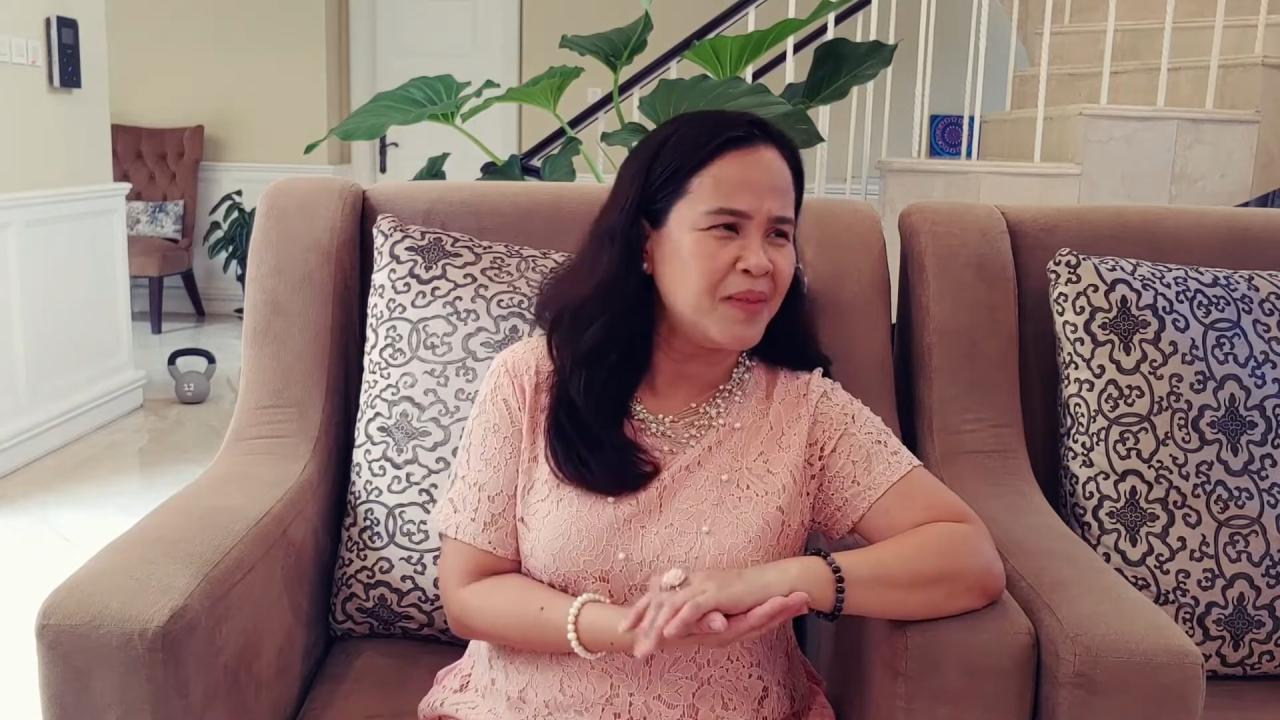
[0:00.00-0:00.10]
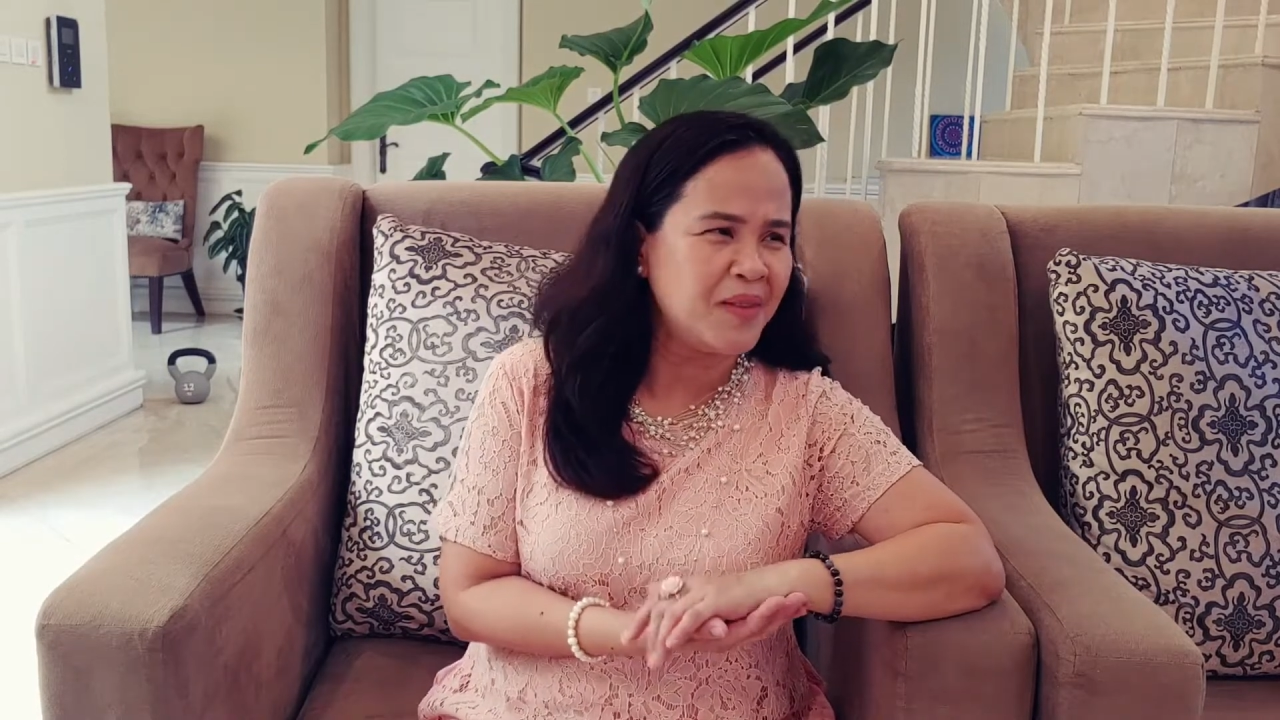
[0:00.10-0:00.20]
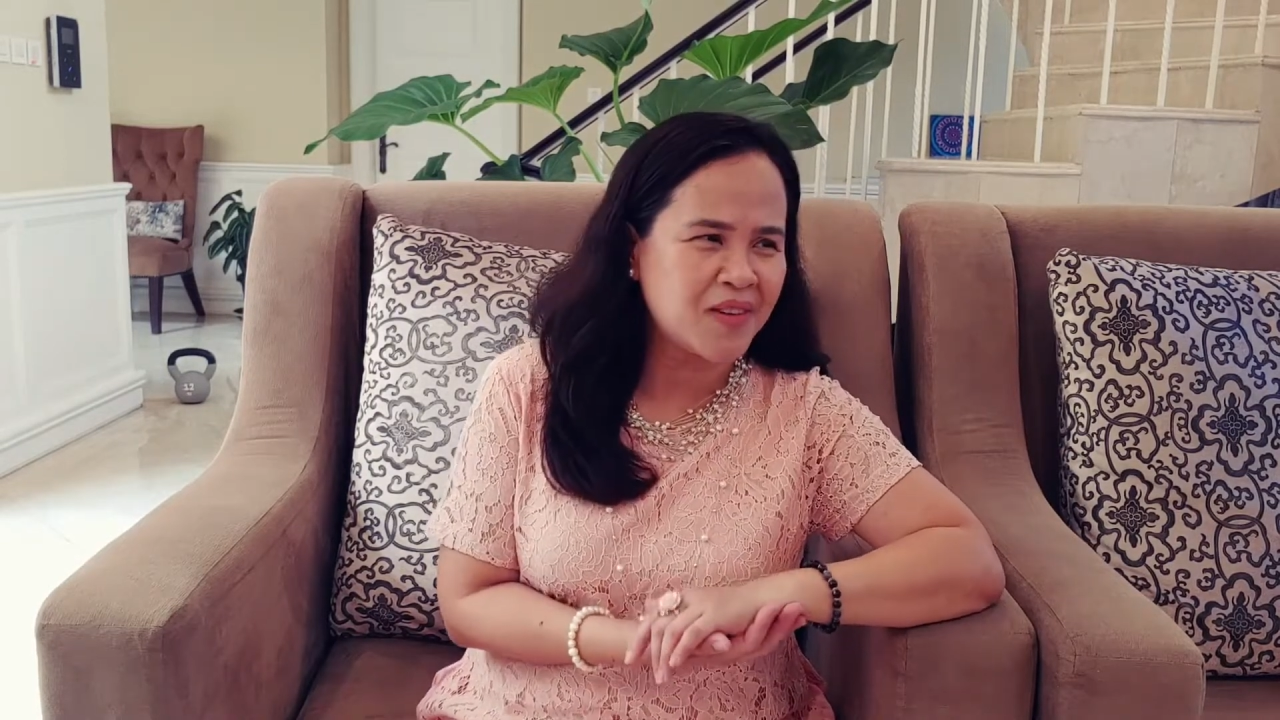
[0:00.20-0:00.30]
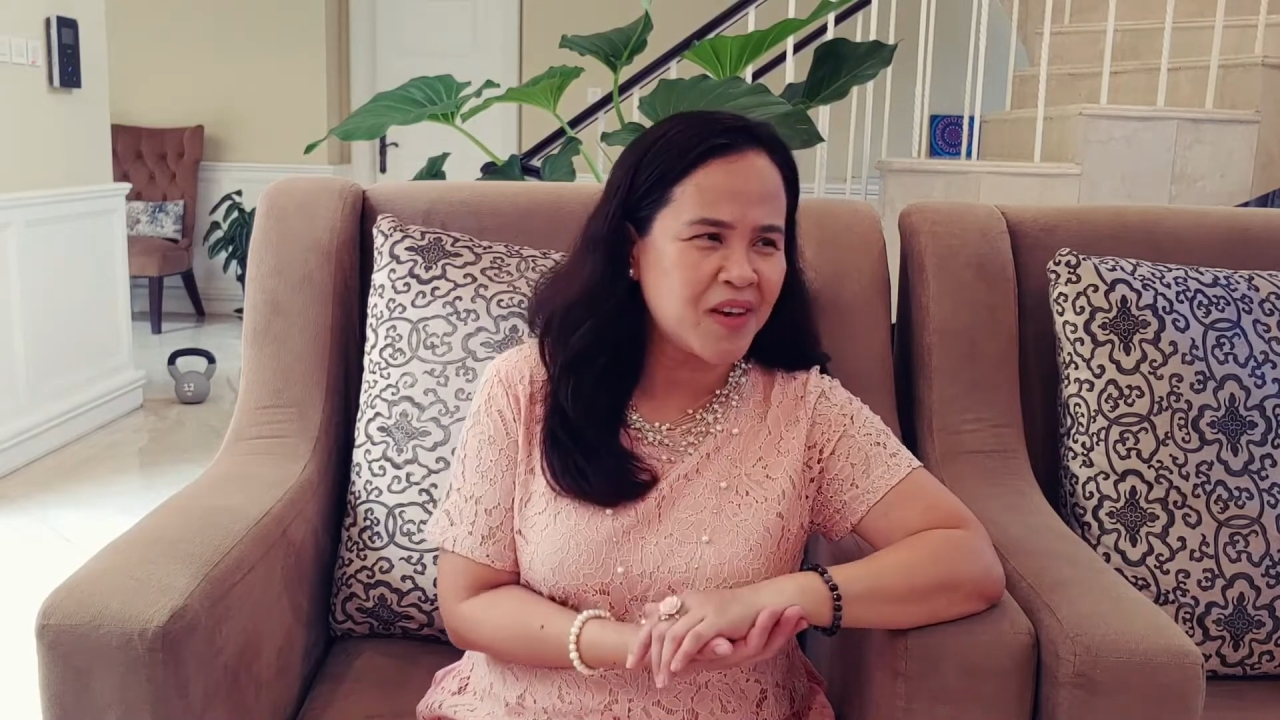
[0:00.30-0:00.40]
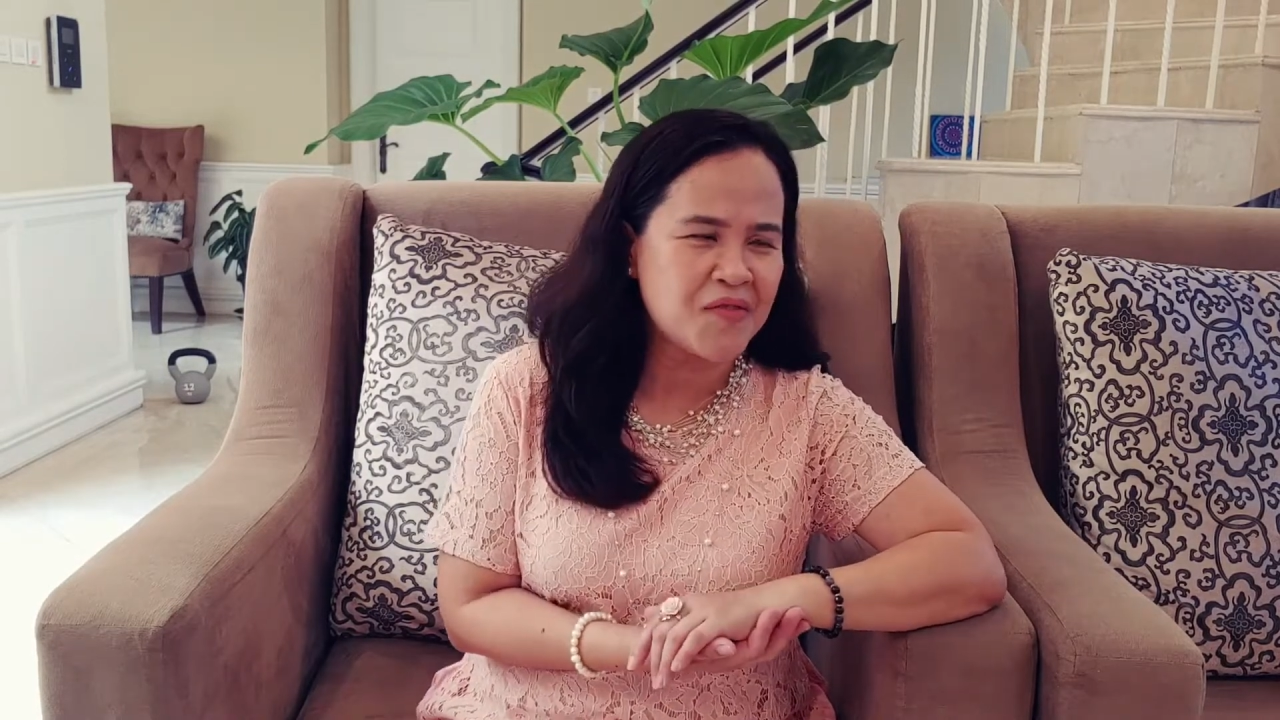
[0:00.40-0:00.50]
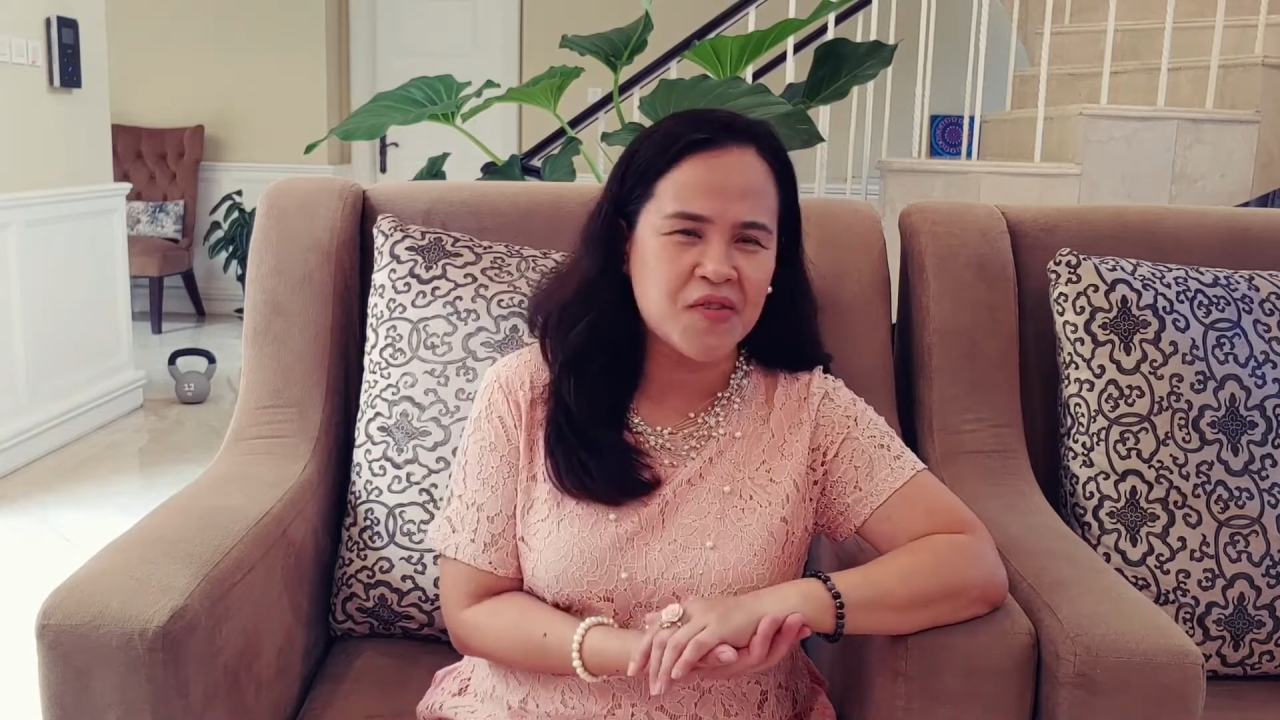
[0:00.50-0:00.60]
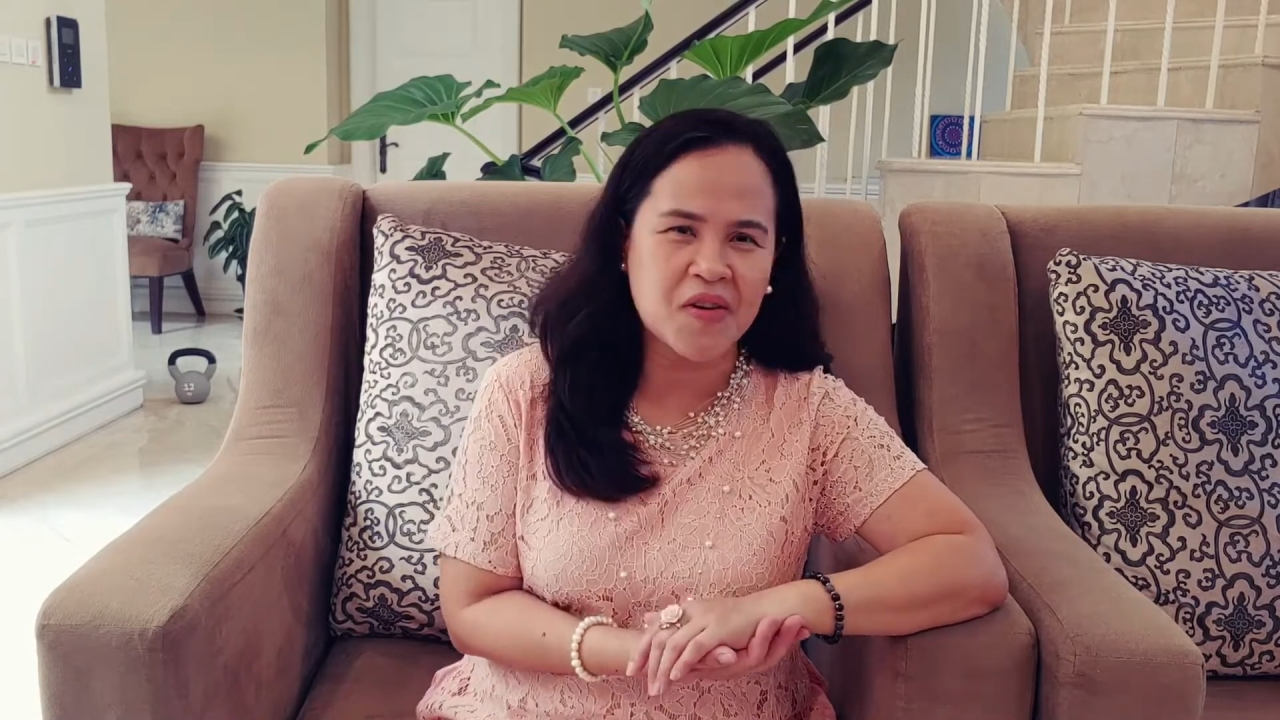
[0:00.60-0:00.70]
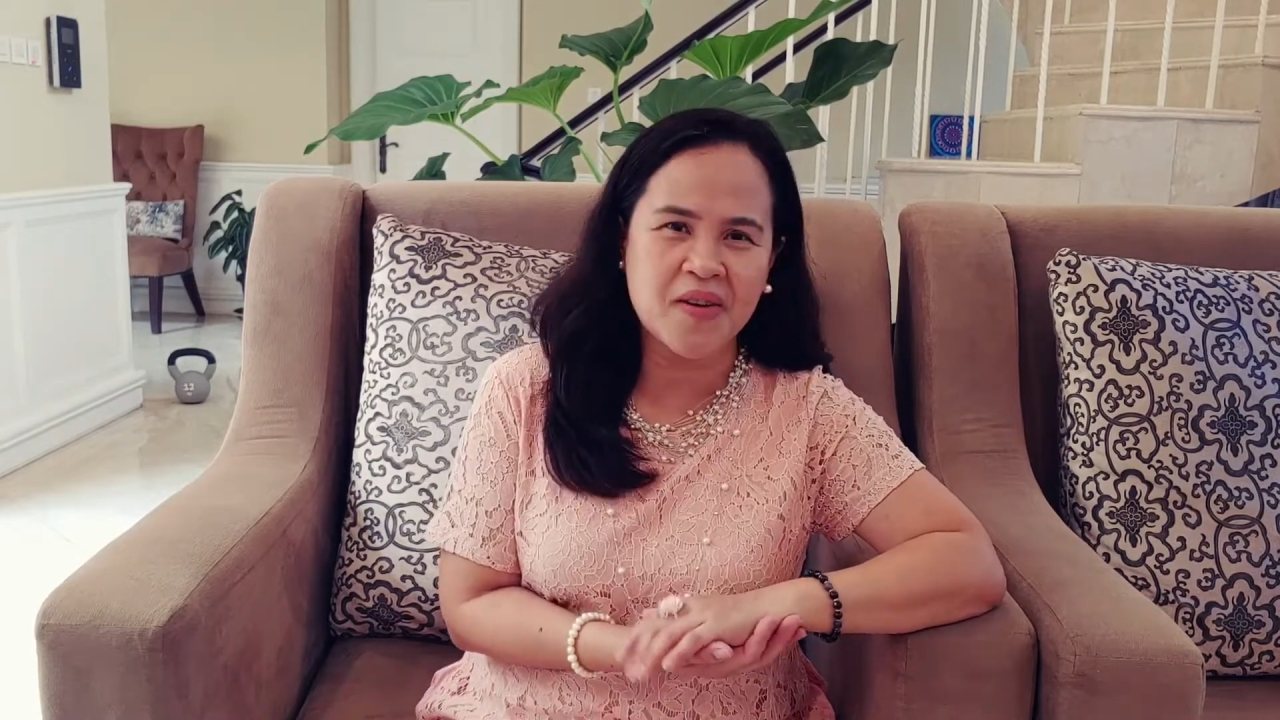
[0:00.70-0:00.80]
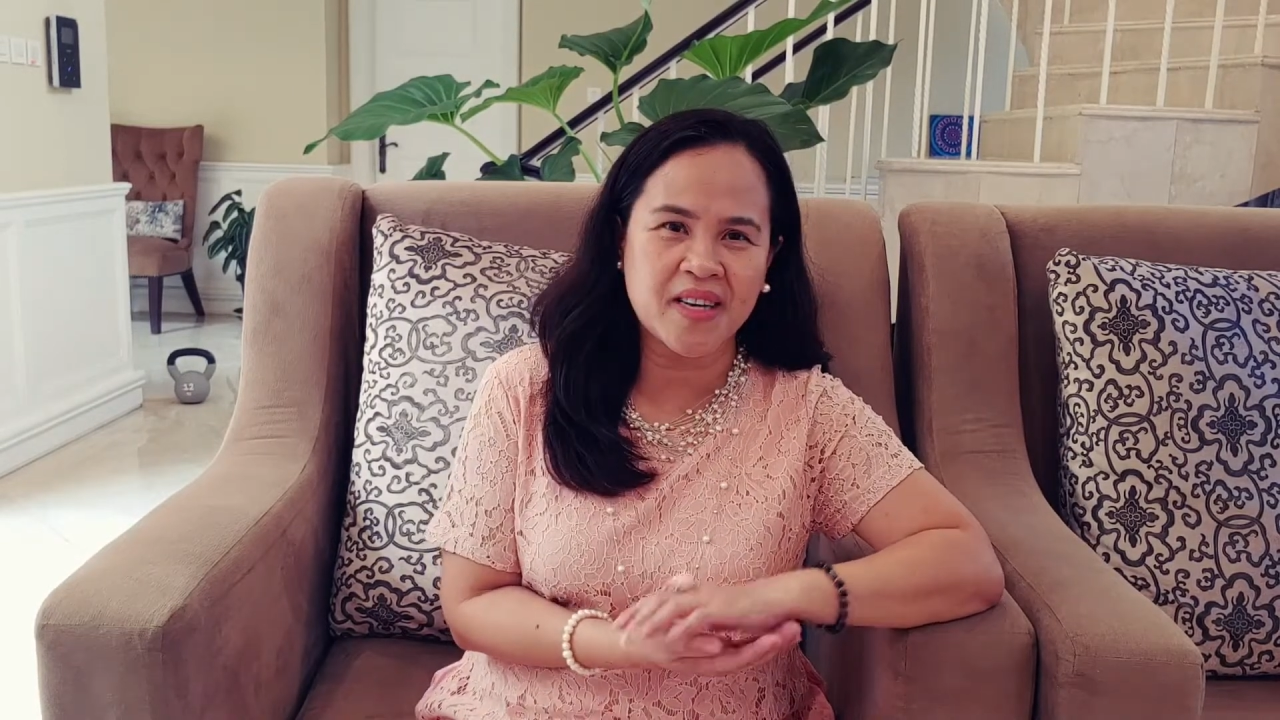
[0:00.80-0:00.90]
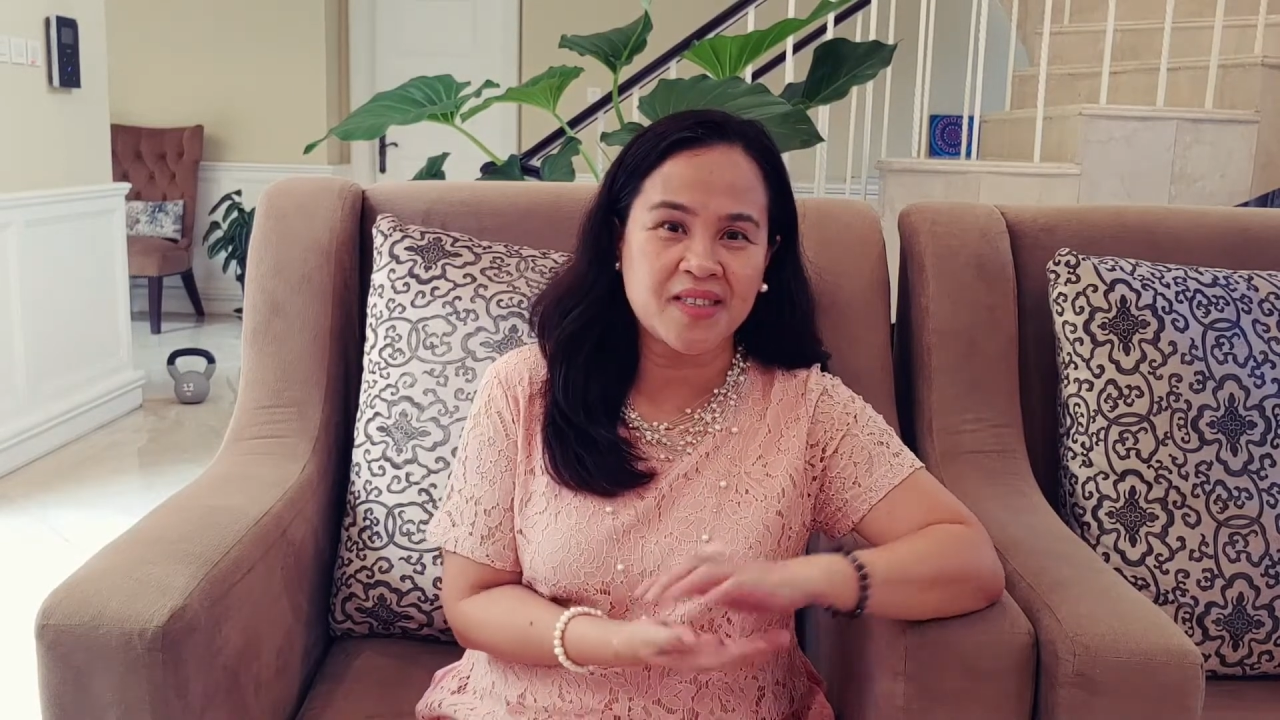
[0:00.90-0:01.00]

looking forward